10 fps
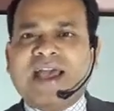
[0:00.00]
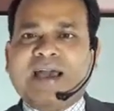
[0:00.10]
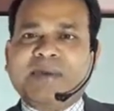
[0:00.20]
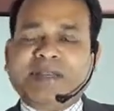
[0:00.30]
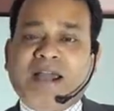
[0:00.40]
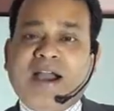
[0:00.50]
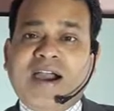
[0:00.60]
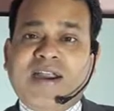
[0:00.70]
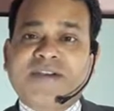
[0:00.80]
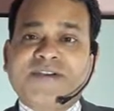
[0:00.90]
But
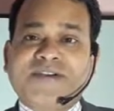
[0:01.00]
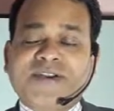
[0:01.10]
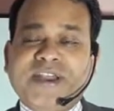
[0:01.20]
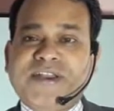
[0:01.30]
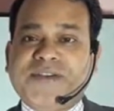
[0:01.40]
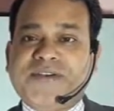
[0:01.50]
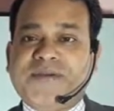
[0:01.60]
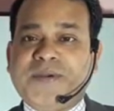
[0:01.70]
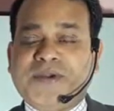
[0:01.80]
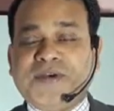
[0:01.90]
heart rate,
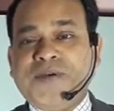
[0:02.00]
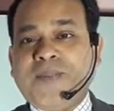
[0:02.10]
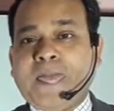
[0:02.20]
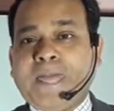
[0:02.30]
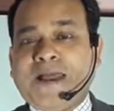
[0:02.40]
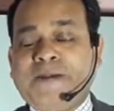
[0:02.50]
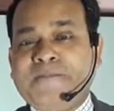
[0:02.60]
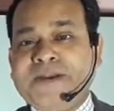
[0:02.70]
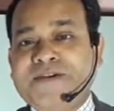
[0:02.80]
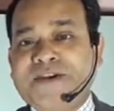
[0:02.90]

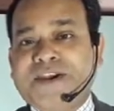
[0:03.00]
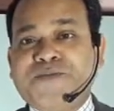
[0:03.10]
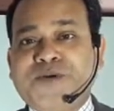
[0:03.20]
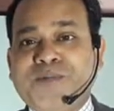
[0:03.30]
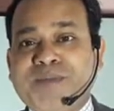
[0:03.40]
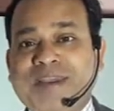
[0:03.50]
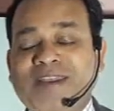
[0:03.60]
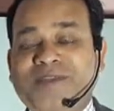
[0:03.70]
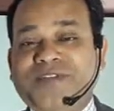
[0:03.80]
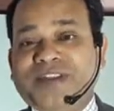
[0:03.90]
heartbeat rate per minute,
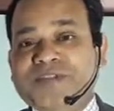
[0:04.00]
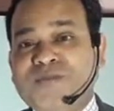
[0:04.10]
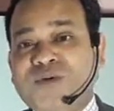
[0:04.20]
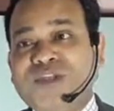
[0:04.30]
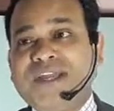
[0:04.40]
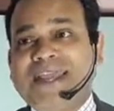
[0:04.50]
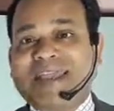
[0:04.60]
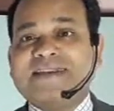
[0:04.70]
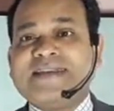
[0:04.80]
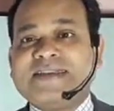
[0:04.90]
if it is more than
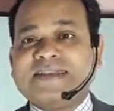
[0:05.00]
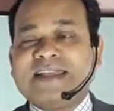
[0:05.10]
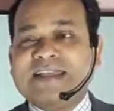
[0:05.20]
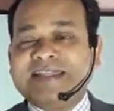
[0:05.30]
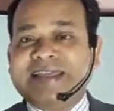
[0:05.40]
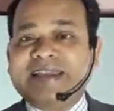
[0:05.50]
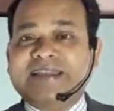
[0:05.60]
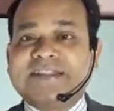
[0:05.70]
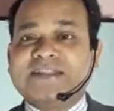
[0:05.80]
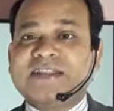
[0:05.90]
80, then
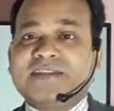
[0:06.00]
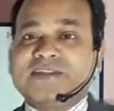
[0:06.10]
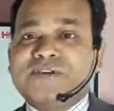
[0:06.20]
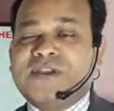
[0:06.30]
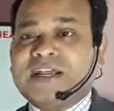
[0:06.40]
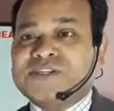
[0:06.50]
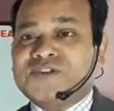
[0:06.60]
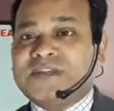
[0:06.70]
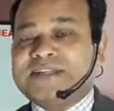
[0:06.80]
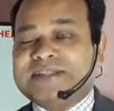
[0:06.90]
it is not good
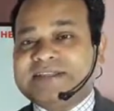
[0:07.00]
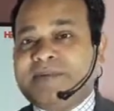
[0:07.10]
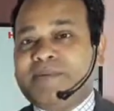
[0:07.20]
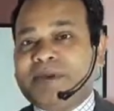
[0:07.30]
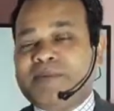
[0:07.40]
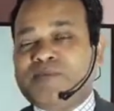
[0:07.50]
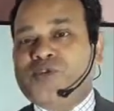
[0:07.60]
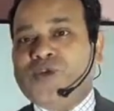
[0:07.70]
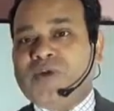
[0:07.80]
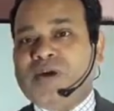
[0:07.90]
actually. It is a
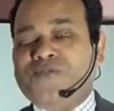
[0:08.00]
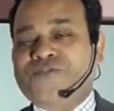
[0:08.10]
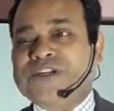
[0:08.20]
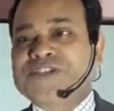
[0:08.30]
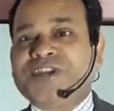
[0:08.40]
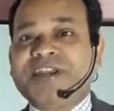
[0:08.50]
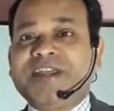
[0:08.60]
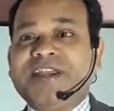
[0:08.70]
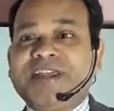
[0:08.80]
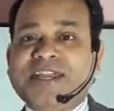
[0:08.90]
poor functioning
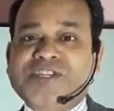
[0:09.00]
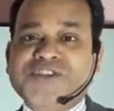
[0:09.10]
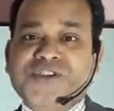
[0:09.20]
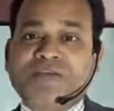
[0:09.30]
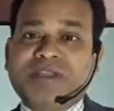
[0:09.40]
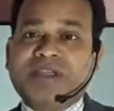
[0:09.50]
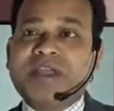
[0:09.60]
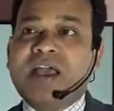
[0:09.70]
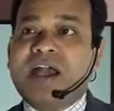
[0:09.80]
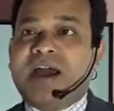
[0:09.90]
indication of the
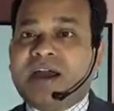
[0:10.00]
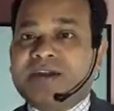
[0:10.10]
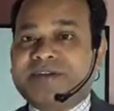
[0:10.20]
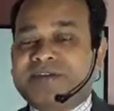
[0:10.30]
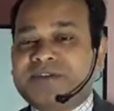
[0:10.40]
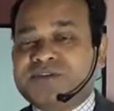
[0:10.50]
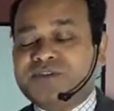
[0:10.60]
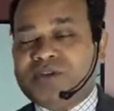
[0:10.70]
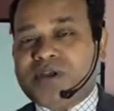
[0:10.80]
heart. So